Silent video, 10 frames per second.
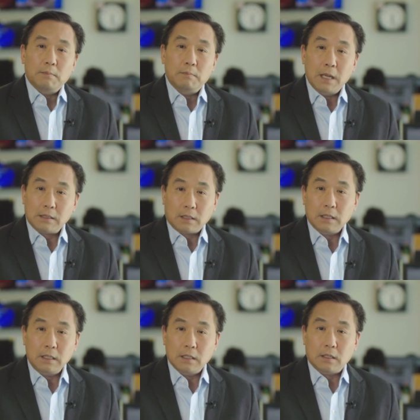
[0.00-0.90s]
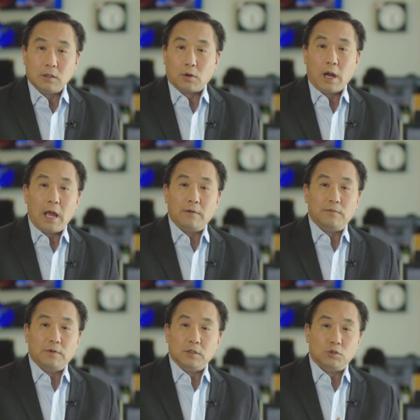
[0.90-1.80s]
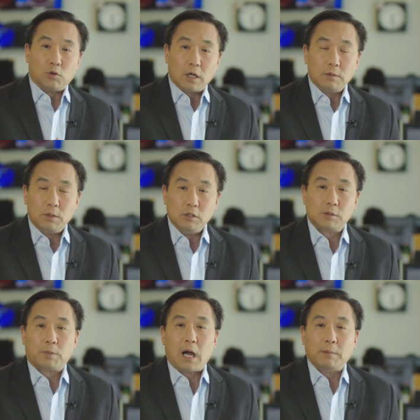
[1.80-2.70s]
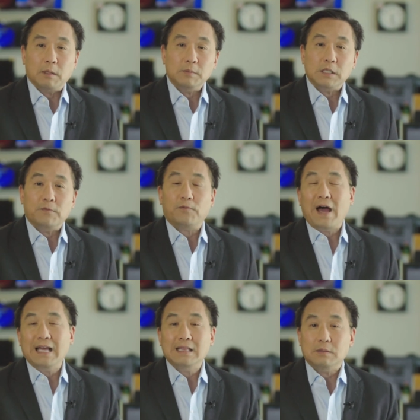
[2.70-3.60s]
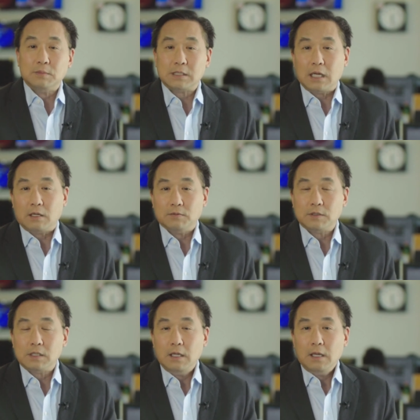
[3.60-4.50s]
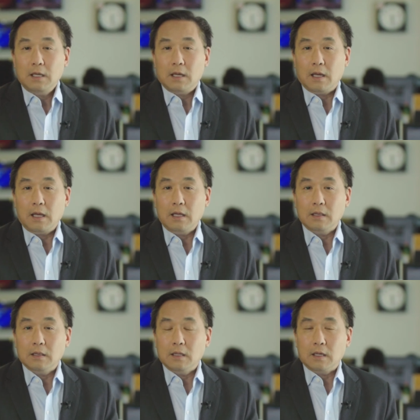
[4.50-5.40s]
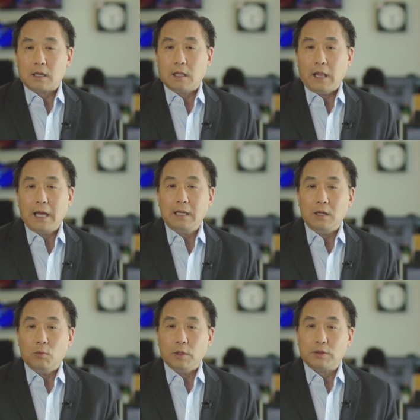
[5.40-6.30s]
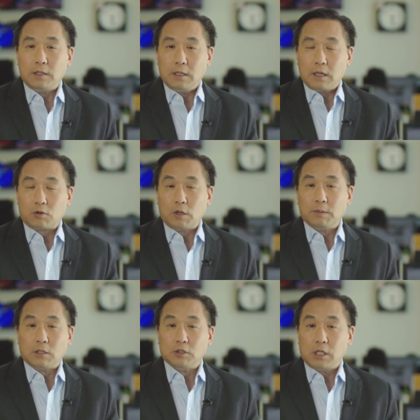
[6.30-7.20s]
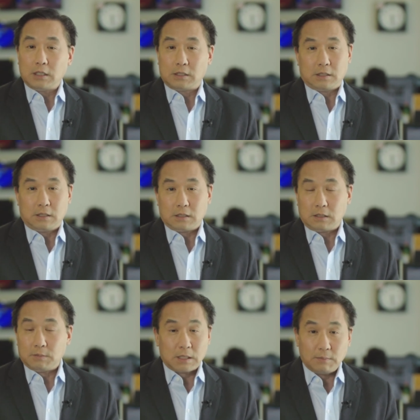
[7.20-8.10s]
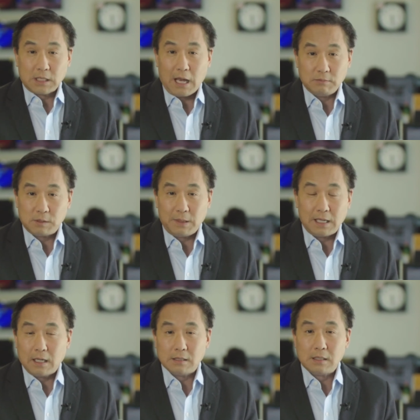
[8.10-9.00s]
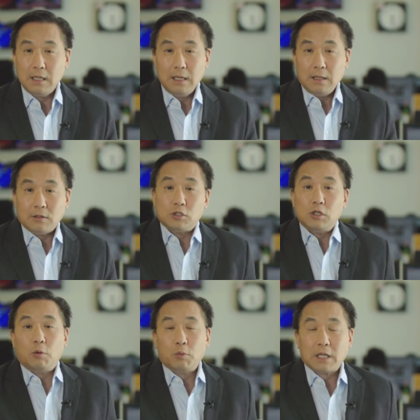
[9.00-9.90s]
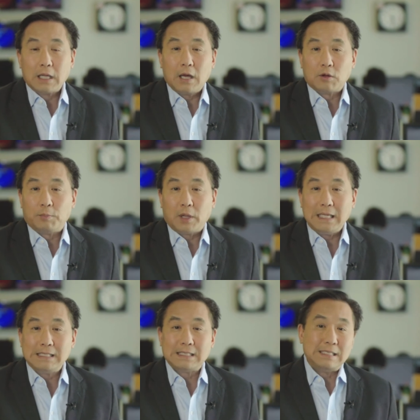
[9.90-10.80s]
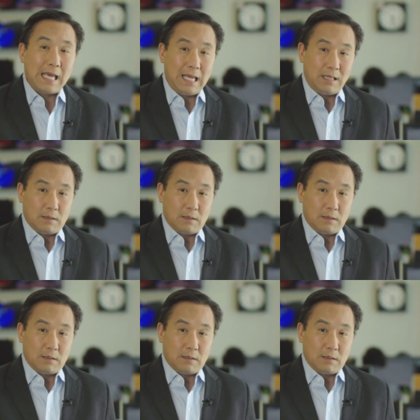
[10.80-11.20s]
mentally ill or have uh, drug abuse problems and find themselves uh, in the, colliding with the uh, criminal justice system, sometimes because there's no really other place to take